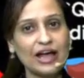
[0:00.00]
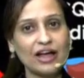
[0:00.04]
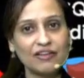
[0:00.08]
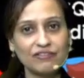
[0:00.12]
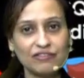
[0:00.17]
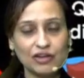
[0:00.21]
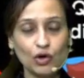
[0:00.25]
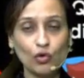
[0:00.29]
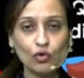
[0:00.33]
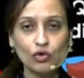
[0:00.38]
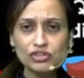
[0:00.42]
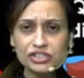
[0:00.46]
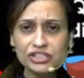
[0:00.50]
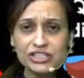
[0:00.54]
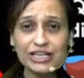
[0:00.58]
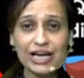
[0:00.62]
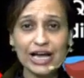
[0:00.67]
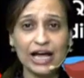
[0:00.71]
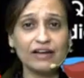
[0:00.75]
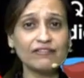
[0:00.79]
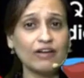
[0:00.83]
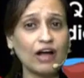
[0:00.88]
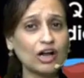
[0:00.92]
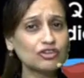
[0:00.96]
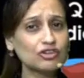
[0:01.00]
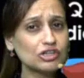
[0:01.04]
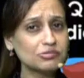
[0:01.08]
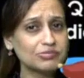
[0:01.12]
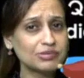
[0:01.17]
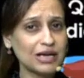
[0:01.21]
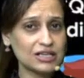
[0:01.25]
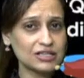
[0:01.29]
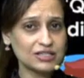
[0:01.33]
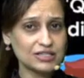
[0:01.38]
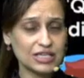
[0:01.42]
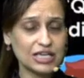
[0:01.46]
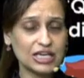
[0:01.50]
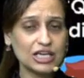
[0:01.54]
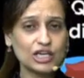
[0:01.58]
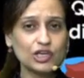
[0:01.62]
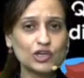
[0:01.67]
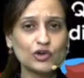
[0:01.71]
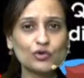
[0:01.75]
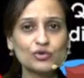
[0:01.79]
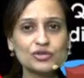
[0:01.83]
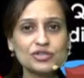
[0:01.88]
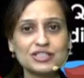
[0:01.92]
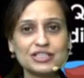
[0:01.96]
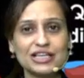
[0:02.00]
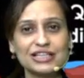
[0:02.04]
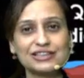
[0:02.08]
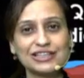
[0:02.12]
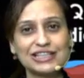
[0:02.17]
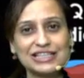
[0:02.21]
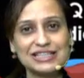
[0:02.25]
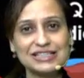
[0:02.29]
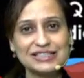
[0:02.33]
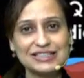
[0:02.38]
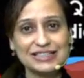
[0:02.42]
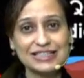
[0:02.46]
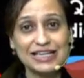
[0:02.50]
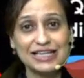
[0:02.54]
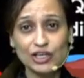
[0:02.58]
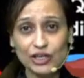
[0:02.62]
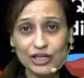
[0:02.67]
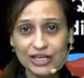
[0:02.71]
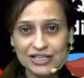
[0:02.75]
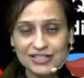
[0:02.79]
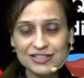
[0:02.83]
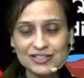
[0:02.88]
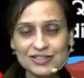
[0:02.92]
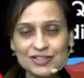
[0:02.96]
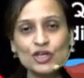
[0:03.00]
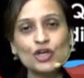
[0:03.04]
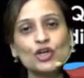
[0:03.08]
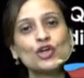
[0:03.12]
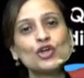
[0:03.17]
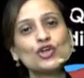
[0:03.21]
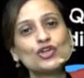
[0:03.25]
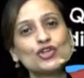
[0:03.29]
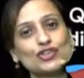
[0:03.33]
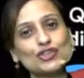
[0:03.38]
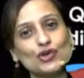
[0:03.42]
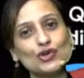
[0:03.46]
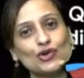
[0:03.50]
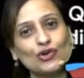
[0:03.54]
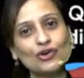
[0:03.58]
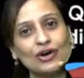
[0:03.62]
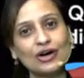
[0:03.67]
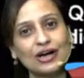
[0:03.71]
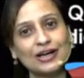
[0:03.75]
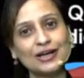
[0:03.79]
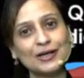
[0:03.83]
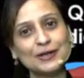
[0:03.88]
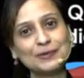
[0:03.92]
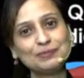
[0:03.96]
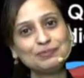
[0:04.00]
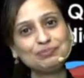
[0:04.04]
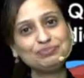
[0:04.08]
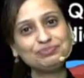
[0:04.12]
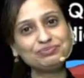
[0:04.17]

We already have 100 plus EQs in these series. So,